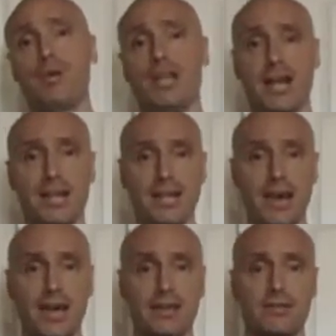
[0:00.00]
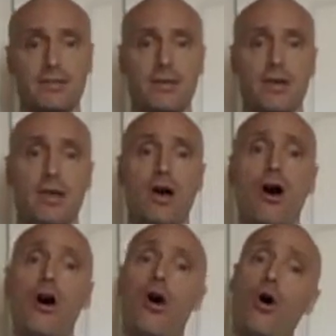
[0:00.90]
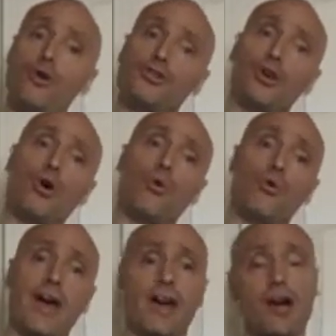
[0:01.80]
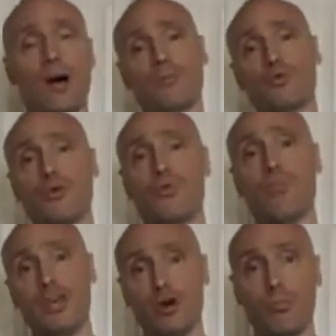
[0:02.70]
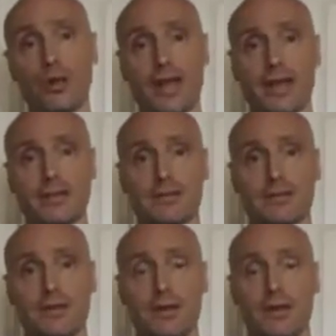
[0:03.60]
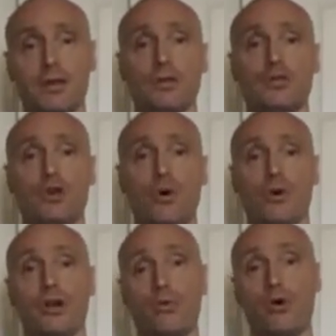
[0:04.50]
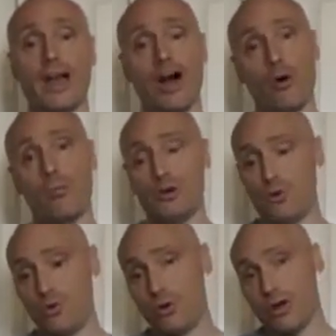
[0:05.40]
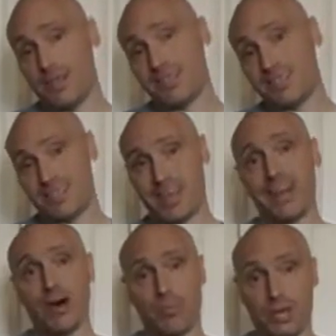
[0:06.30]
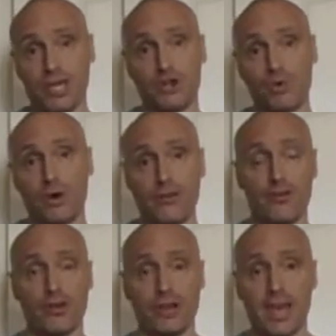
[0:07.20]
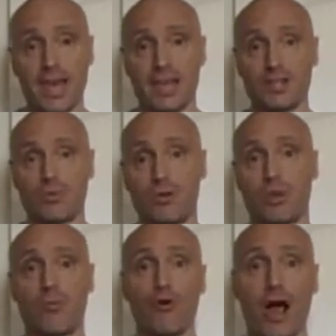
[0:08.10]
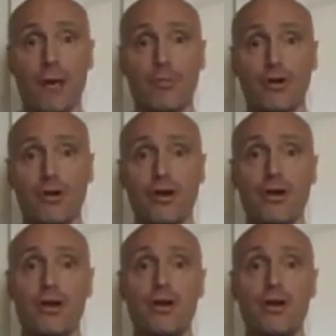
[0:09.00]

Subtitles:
P90X, also that comes with meal plans. So it will help you set up each one of your days with the proper